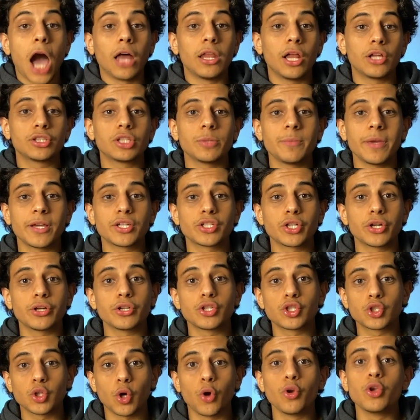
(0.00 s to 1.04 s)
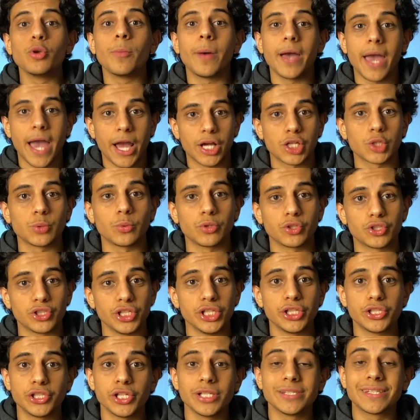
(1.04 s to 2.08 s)
I'll also make sure to show you my actual
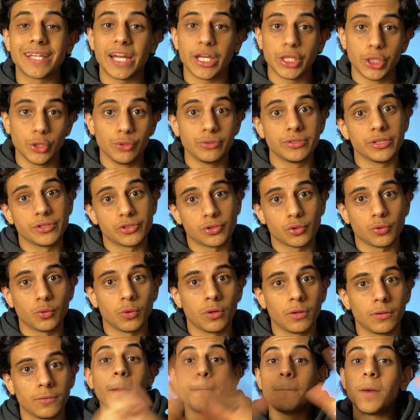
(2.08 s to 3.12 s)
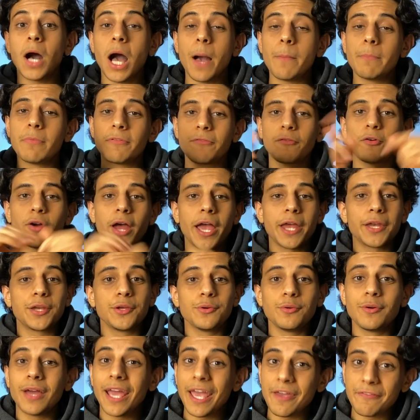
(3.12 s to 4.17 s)
cheat sheets that I use in school. But before I
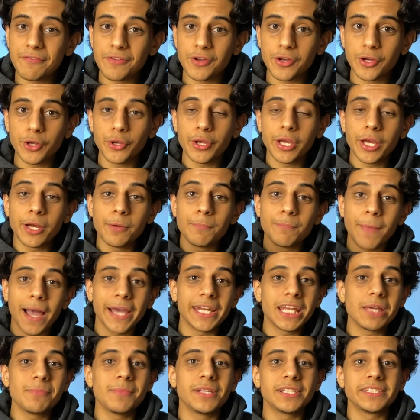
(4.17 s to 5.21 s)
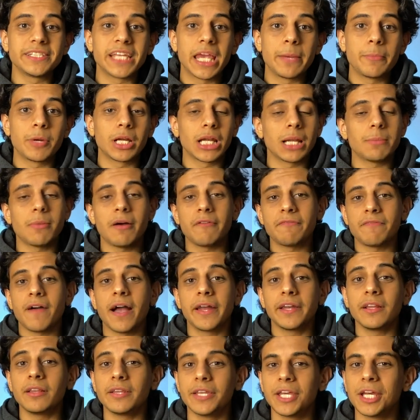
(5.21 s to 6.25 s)
do, if you're new here, my name is Tamer and I'm a
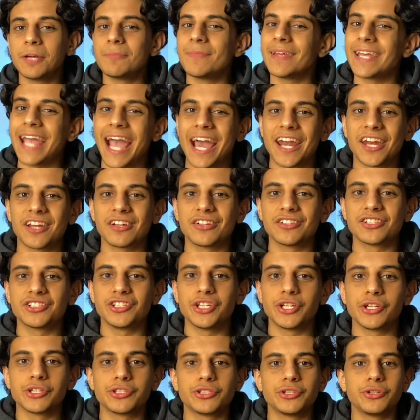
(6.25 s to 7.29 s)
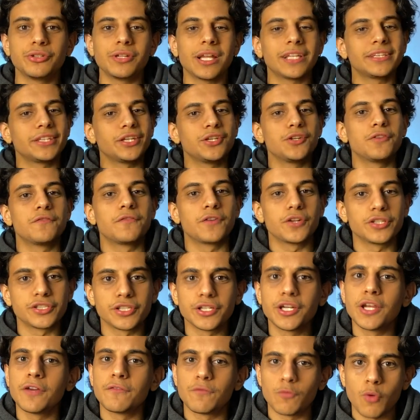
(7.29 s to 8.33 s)
final year mechanical engineering student at the
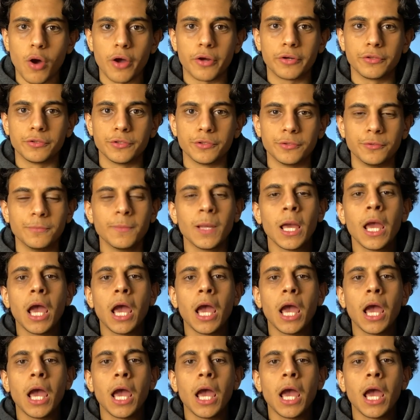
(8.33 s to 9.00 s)
University of Waterloo.